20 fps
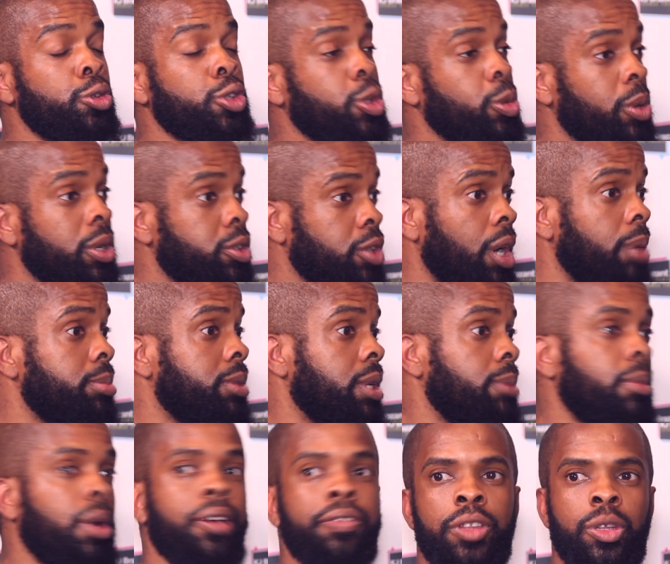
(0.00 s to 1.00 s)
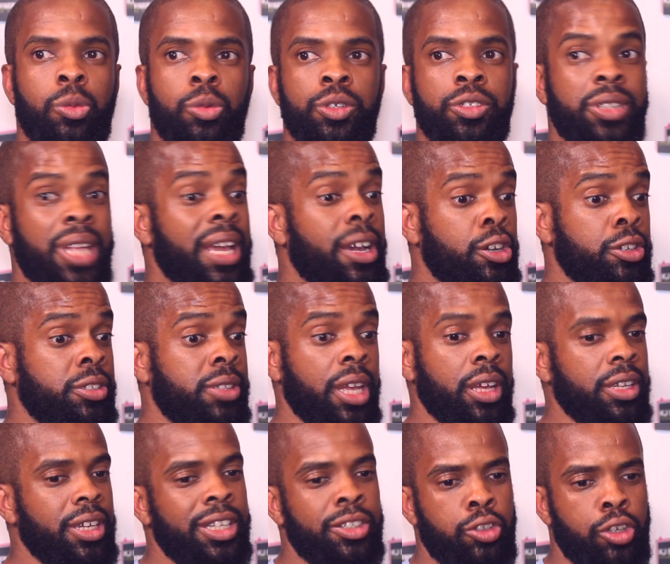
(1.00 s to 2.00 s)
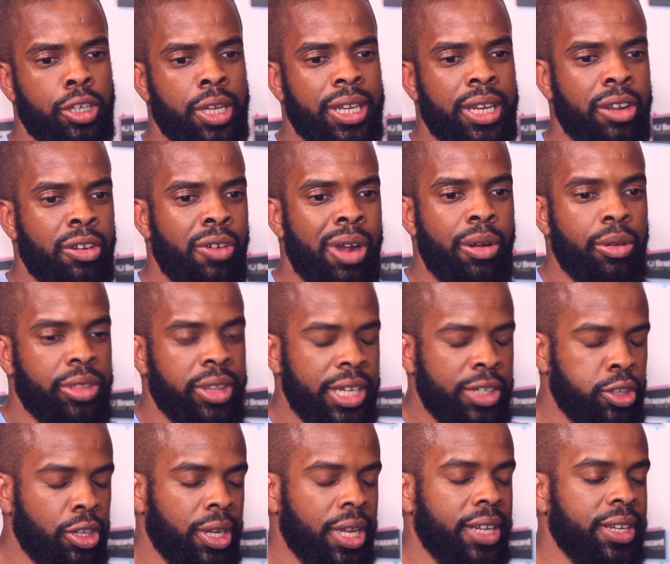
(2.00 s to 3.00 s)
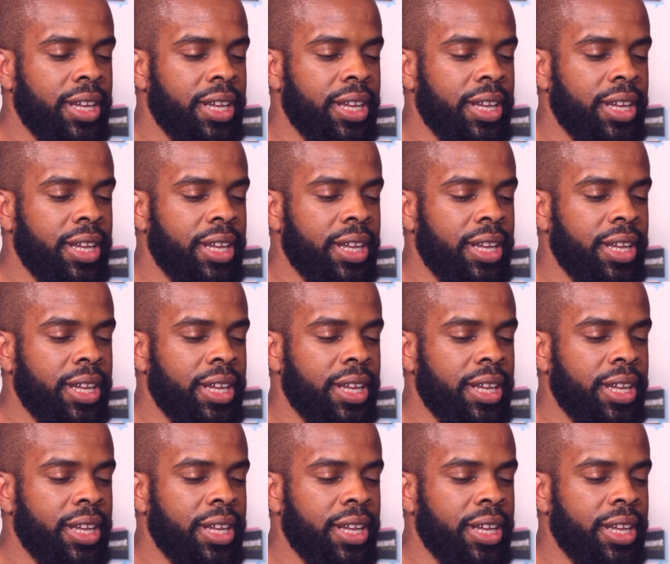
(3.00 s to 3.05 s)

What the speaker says: to adopt them afterwards. Because it's not that they're. It's not that